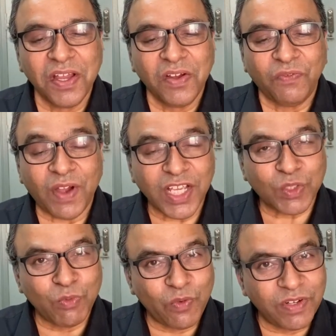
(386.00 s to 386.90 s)
Fast
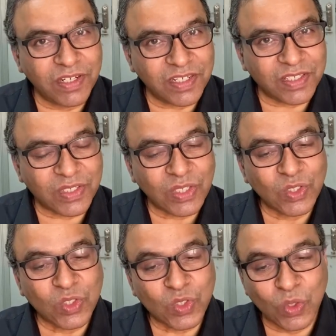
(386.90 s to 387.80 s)
movers
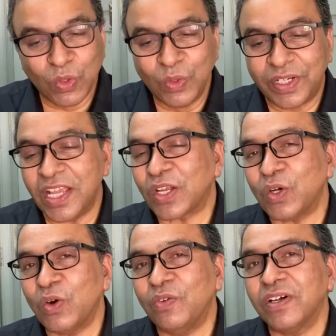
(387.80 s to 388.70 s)
soon take
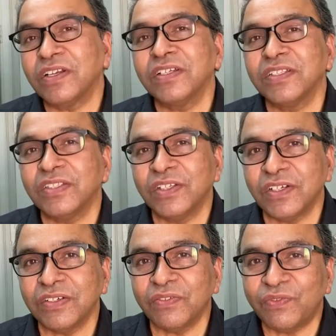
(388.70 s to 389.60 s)
over
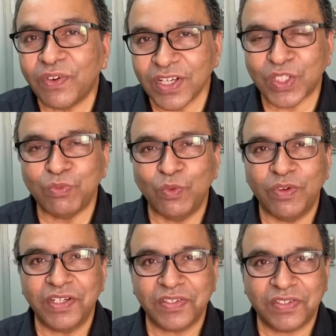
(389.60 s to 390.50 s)
the first
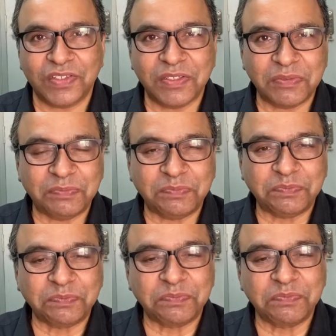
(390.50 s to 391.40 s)
movers.
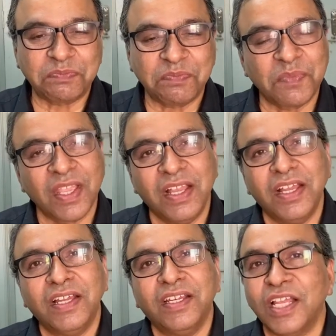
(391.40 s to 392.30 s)

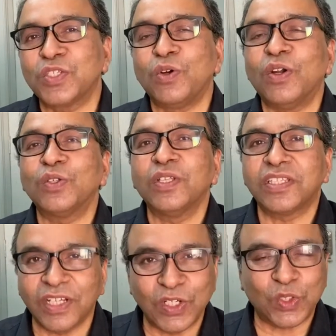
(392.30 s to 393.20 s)
Let's go on to the
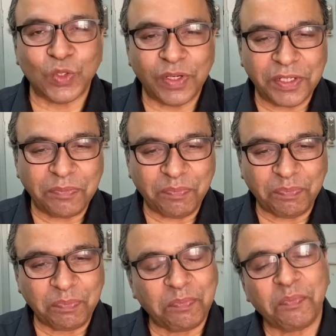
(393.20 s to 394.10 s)
third story.
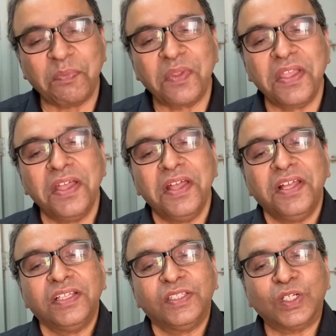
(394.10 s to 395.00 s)

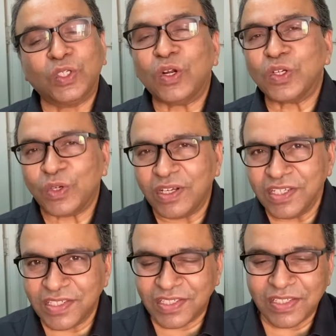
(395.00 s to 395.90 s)
The
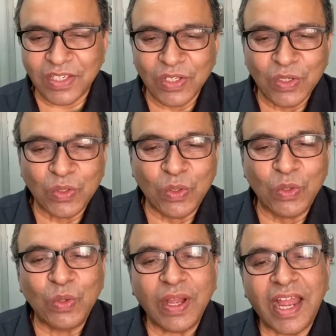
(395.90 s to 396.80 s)
tortoise,
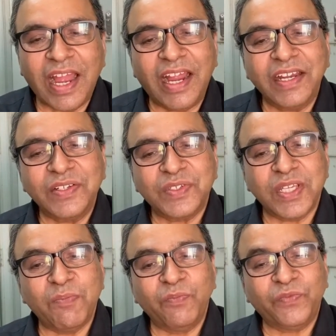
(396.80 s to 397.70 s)
who had
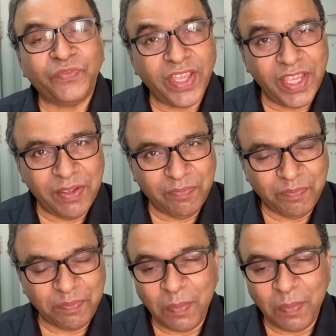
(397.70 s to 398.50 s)
some fame